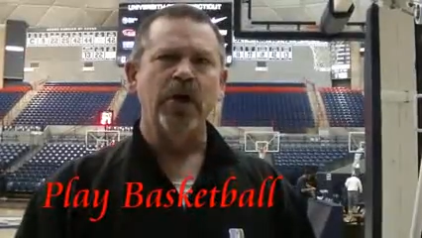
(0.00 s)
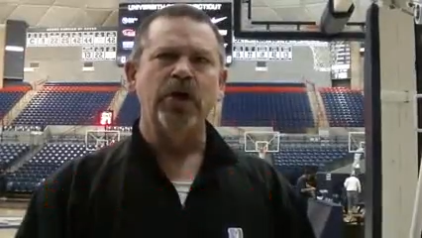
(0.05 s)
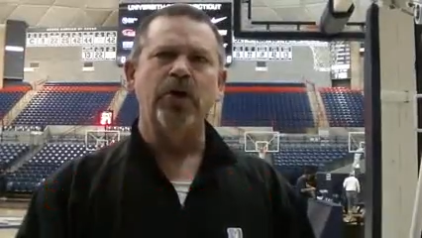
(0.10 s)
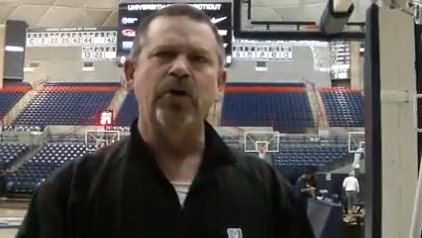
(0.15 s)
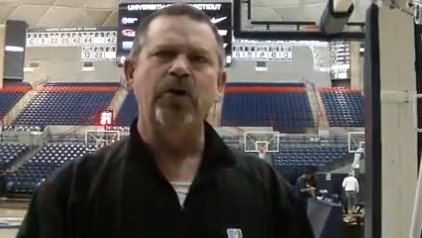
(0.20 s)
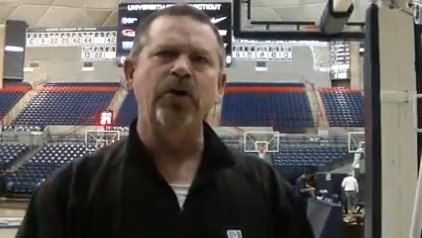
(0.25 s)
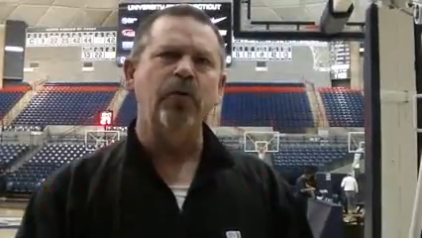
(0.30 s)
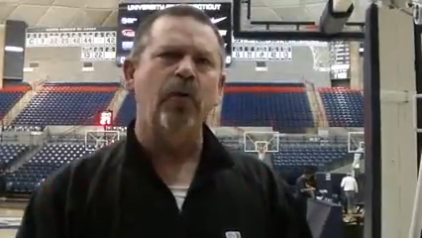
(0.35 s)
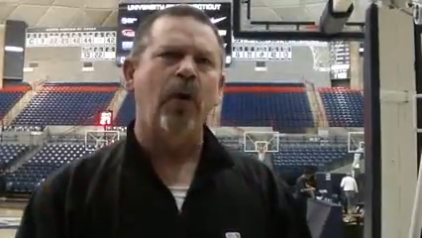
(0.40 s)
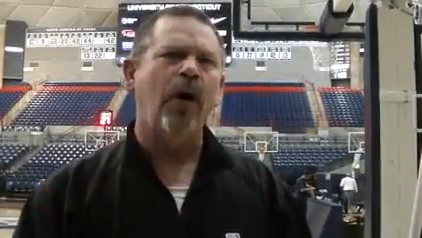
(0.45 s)

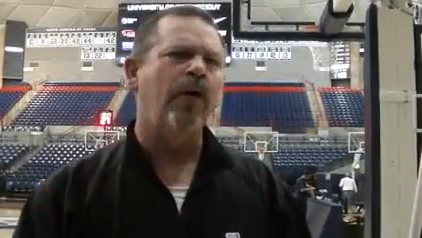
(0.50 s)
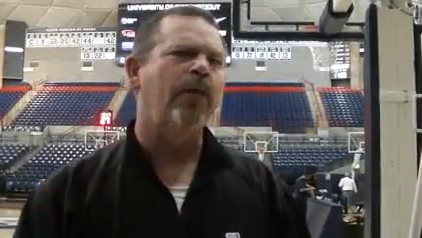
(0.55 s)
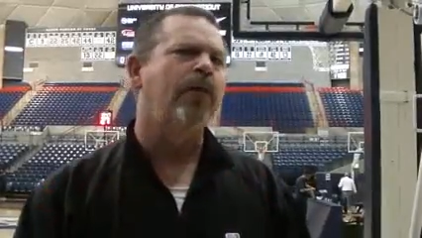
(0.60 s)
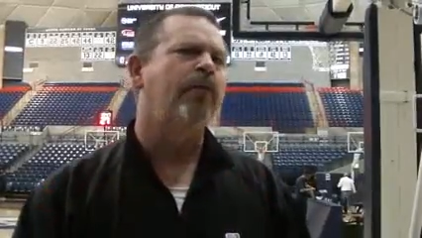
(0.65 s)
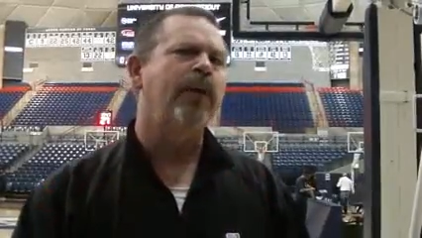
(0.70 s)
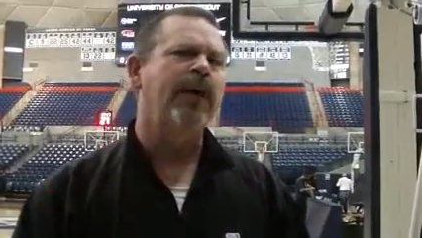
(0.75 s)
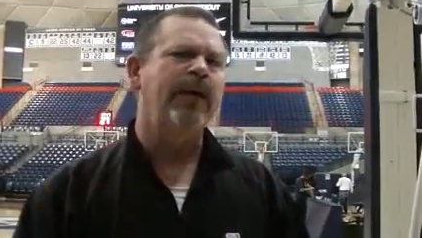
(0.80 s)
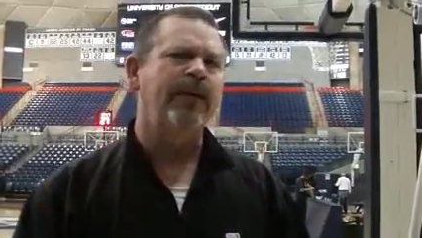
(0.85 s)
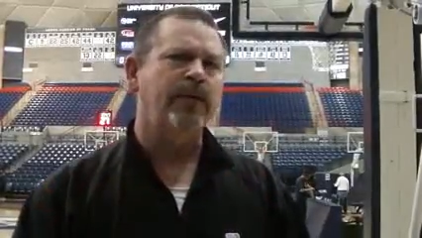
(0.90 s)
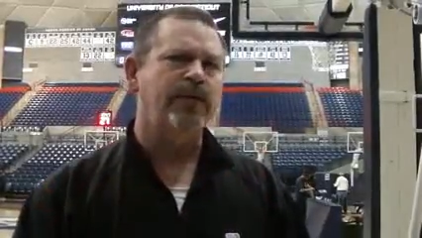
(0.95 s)
You do all
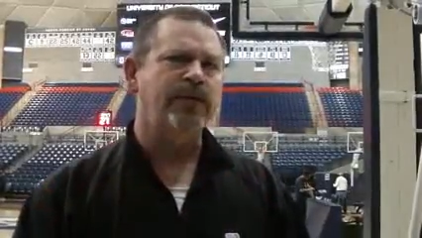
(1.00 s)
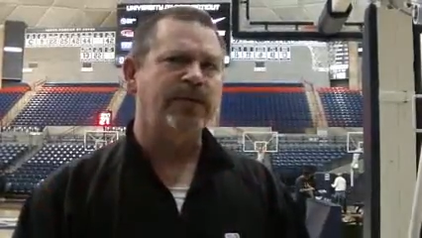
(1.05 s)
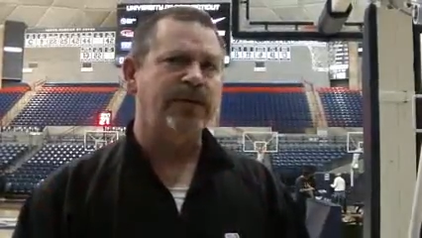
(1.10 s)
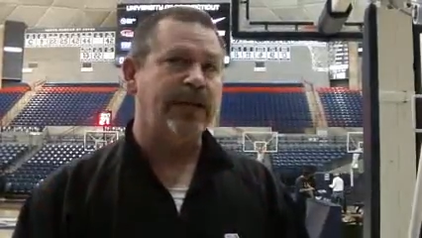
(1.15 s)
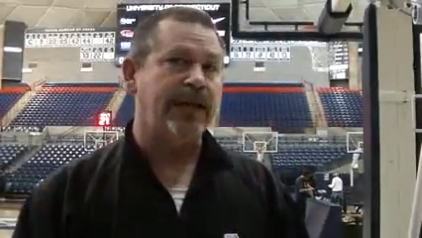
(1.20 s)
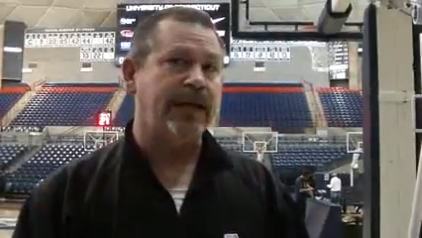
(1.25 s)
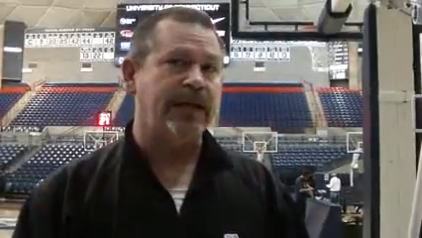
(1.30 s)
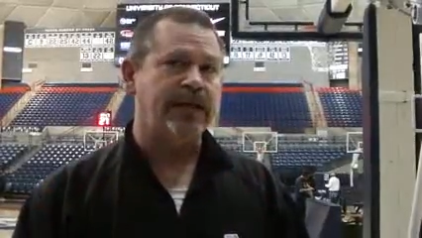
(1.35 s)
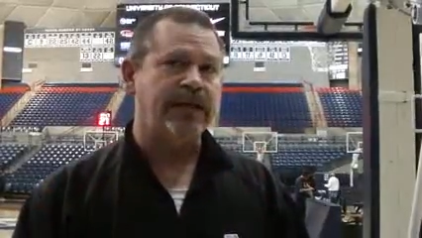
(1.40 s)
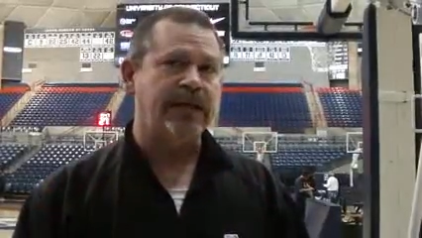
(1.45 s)
3 of those
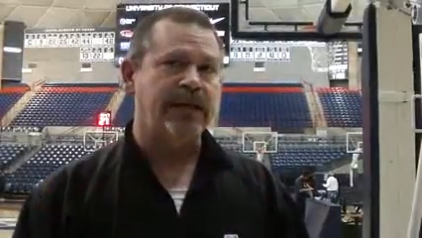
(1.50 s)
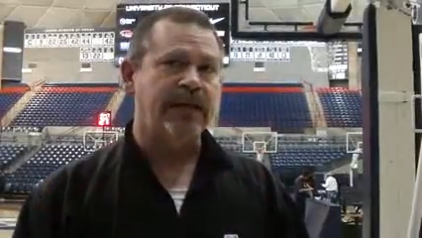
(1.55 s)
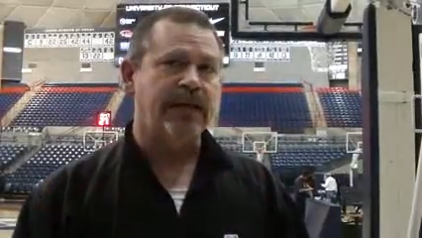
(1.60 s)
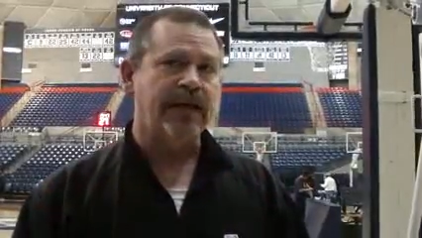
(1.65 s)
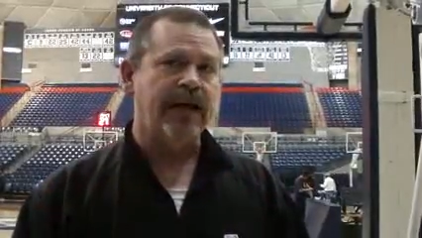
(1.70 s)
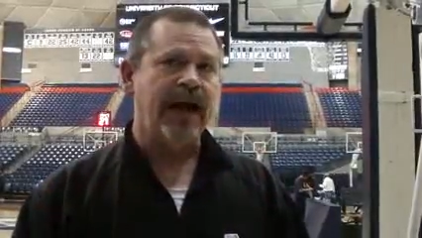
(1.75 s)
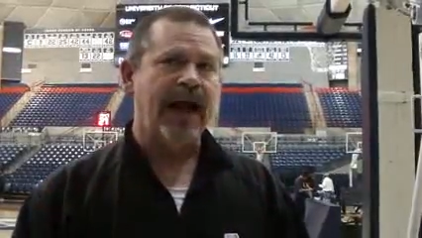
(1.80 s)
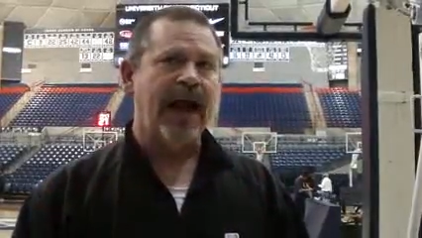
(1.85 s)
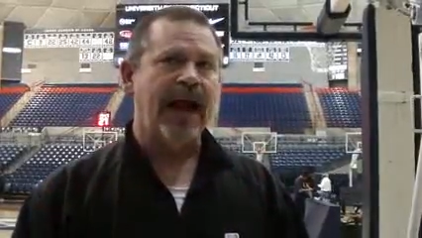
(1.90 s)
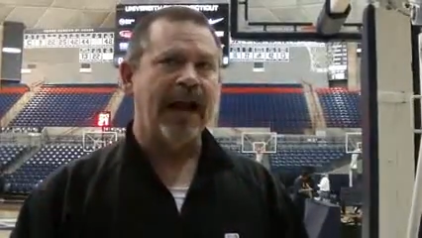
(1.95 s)
things,
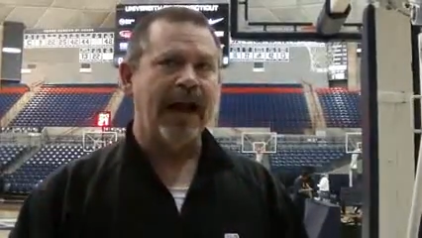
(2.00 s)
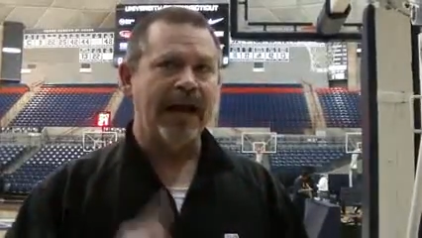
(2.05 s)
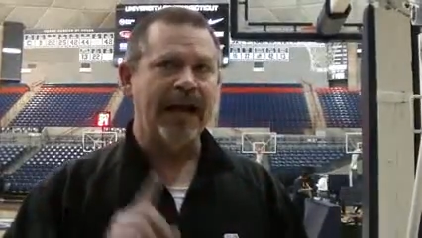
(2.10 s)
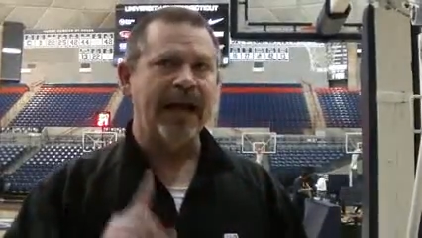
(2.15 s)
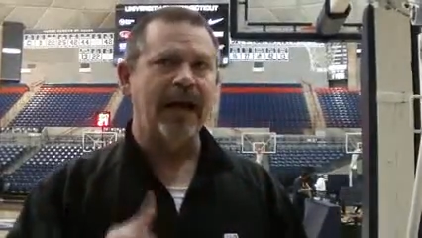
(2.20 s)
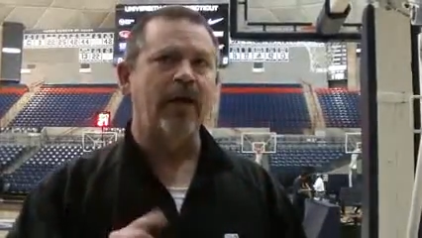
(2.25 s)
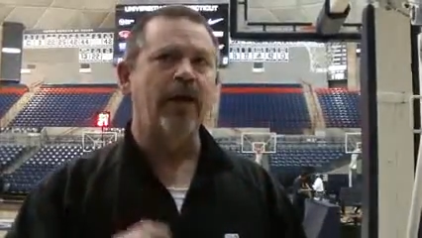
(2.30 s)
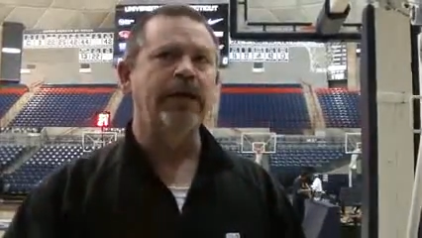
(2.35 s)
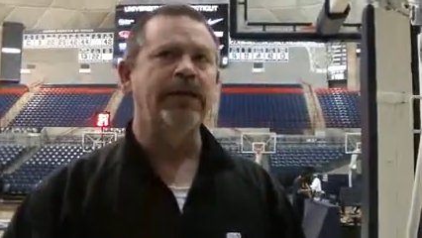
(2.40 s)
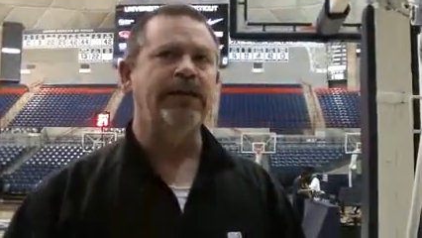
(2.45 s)
and I
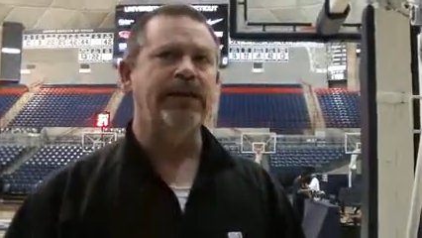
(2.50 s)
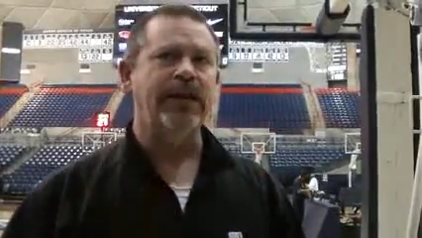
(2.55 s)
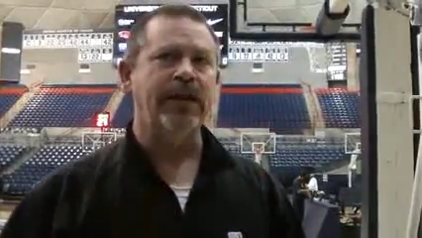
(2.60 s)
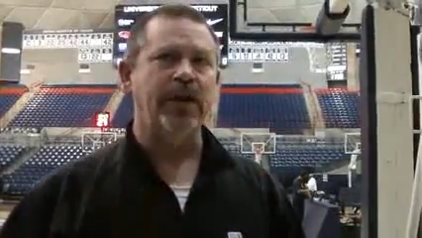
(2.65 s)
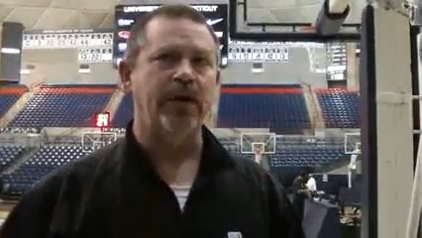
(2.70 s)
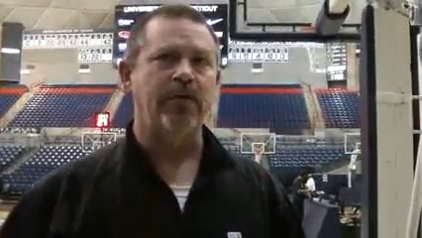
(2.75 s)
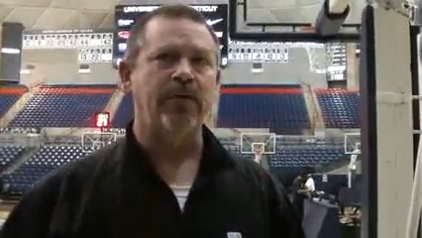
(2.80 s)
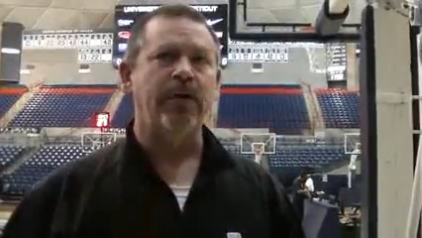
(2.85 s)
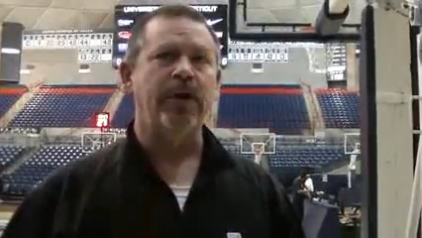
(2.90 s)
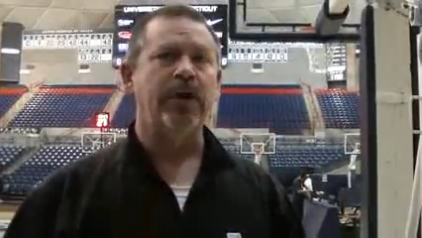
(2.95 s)
guarantee
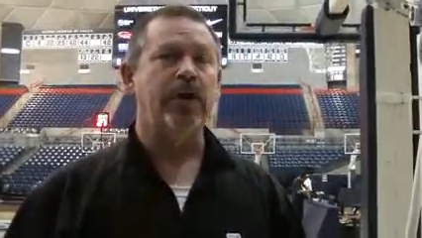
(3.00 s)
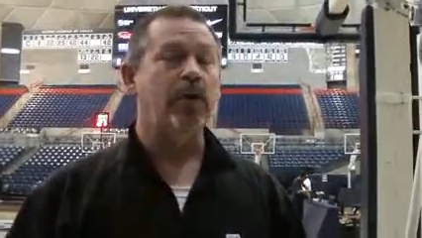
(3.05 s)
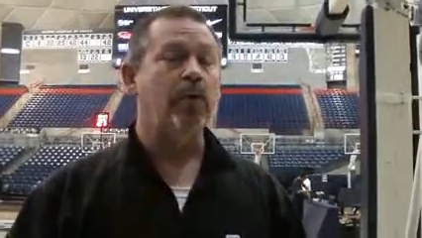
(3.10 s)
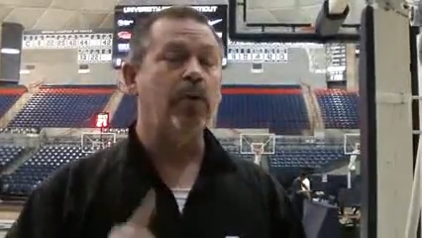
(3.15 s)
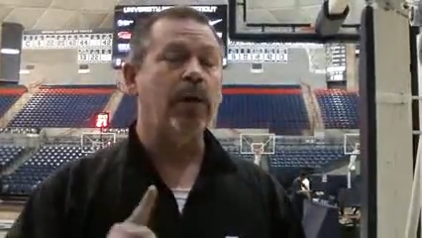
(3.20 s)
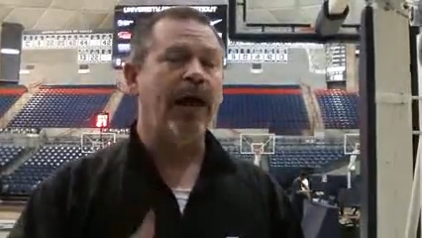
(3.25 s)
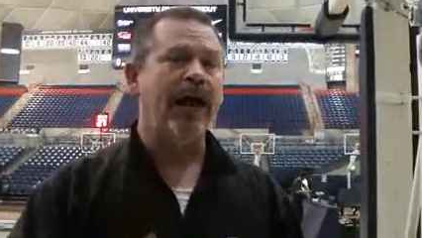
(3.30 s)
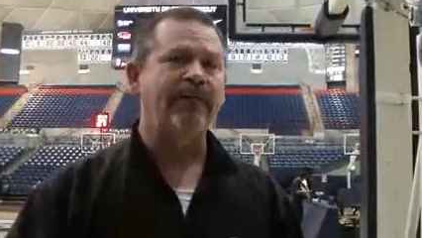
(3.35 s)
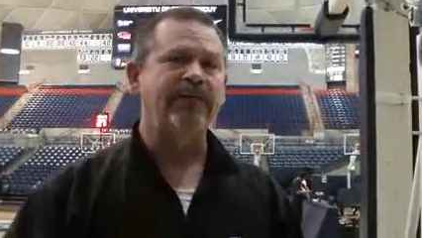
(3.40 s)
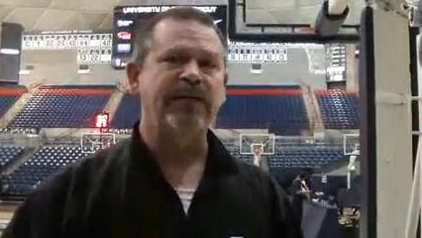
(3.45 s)
you, you
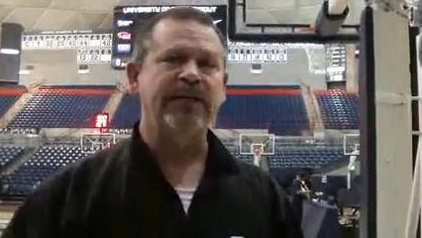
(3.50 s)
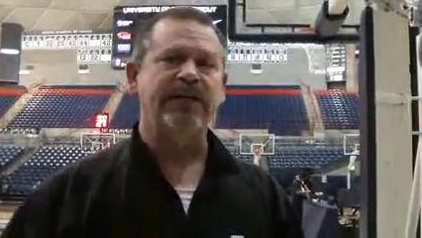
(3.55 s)
will have